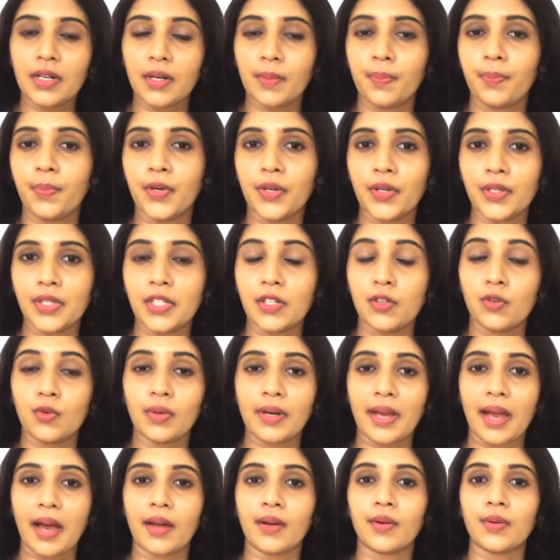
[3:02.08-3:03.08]
a person who
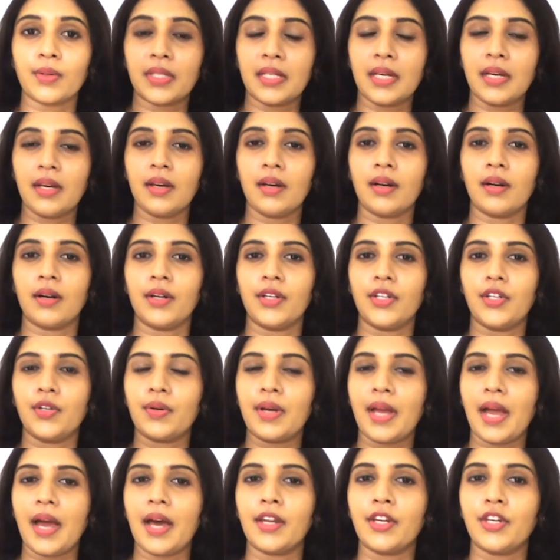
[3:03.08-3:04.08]
cannot hear, you
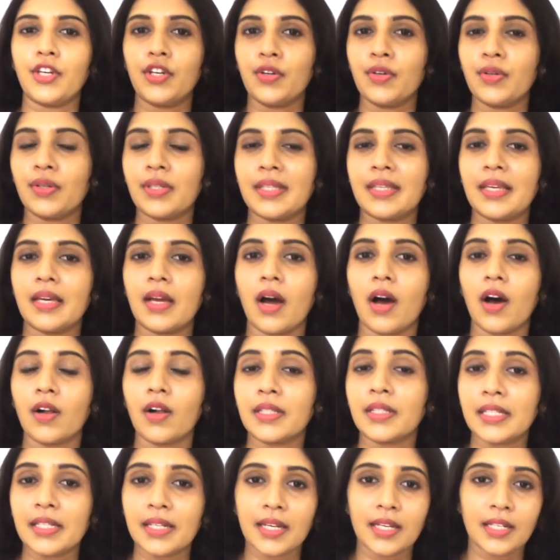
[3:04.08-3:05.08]
can use the
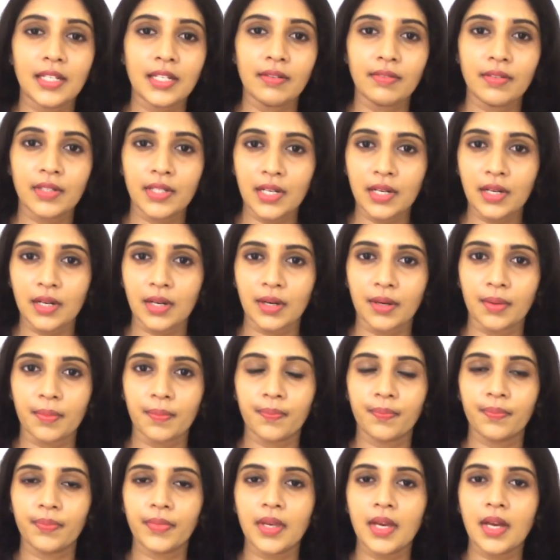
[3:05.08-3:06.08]
alternative term,
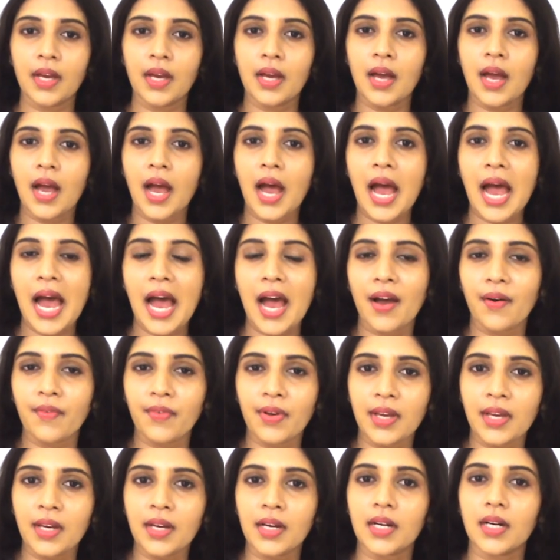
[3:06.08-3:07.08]

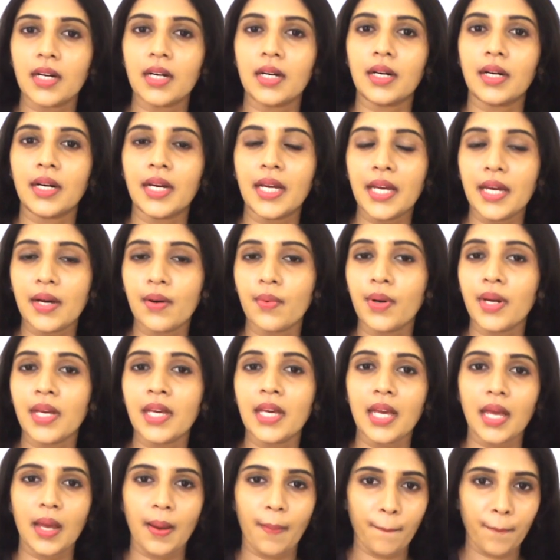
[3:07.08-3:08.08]
having a hearing
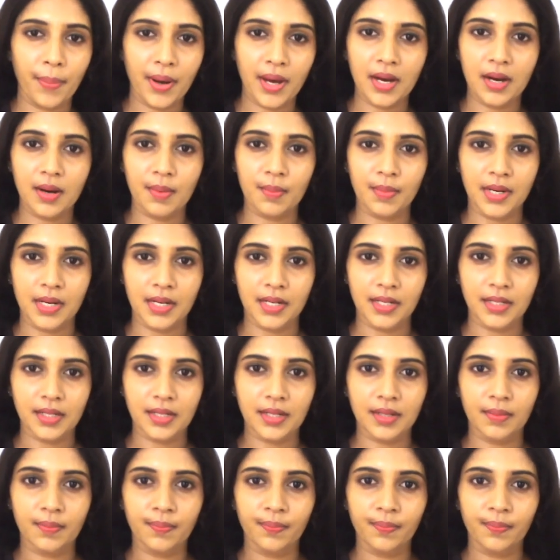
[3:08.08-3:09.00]
impairment.